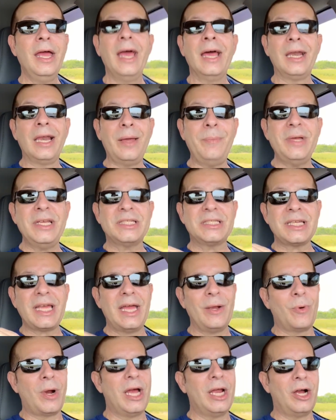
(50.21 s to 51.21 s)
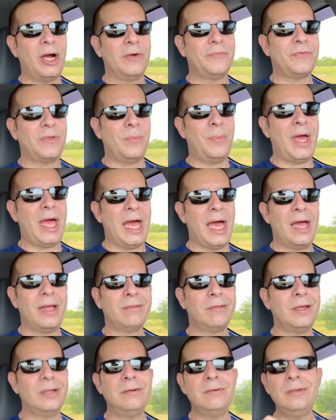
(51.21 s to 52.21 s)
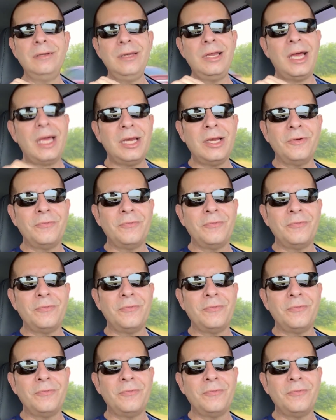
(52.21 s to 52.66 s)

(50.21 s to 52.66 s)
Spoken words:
And let me say right off the bat that none